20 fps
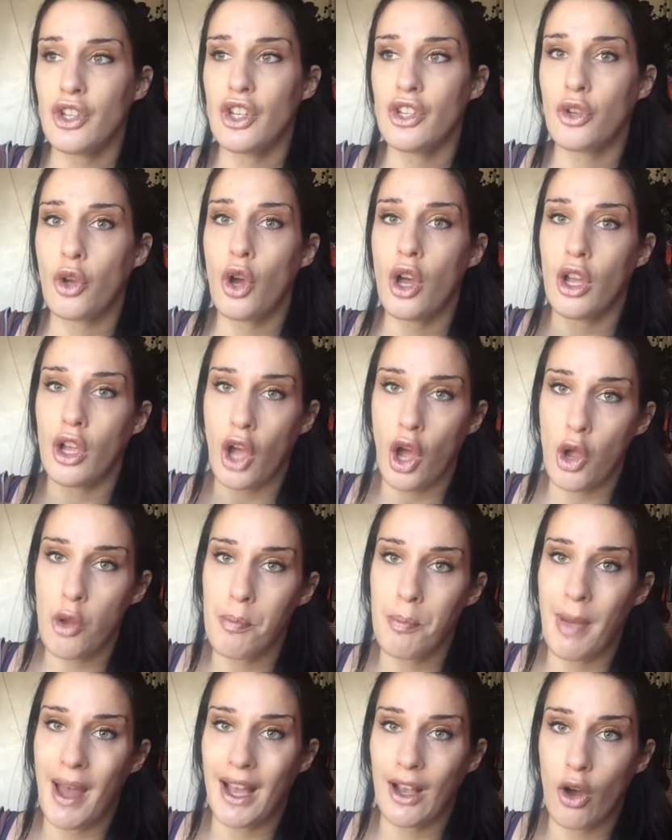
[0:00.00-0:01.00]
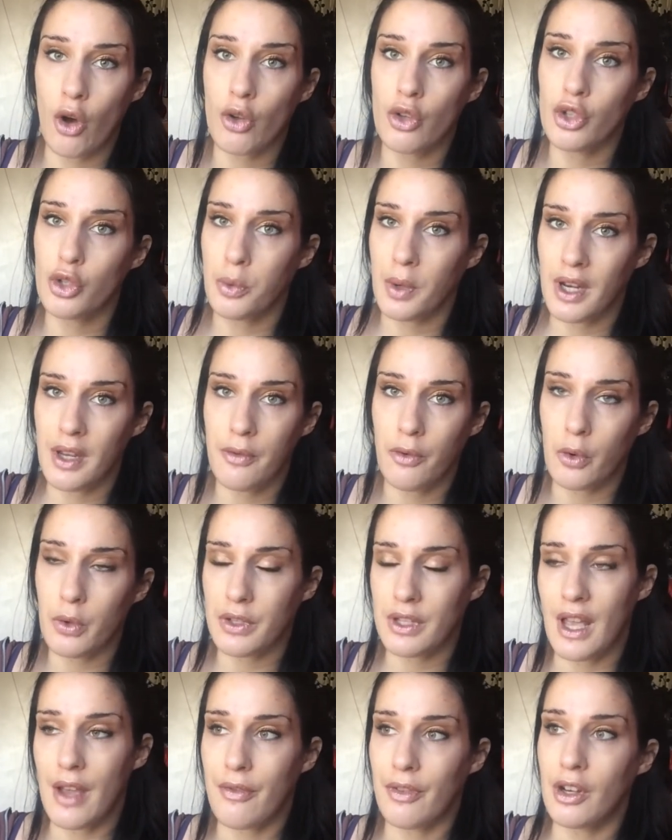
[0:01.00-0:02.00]
she's got her cone back on
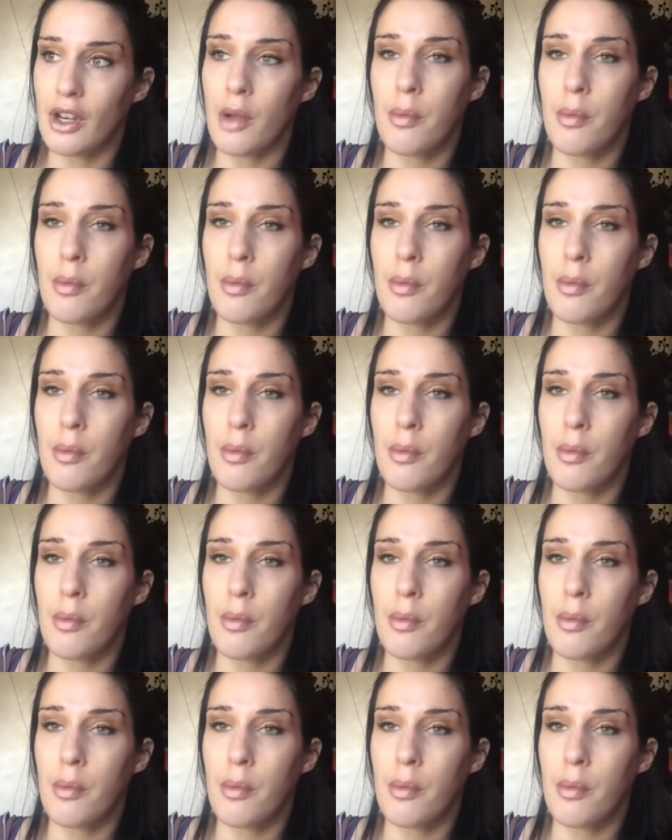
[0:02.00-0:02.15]
24/7,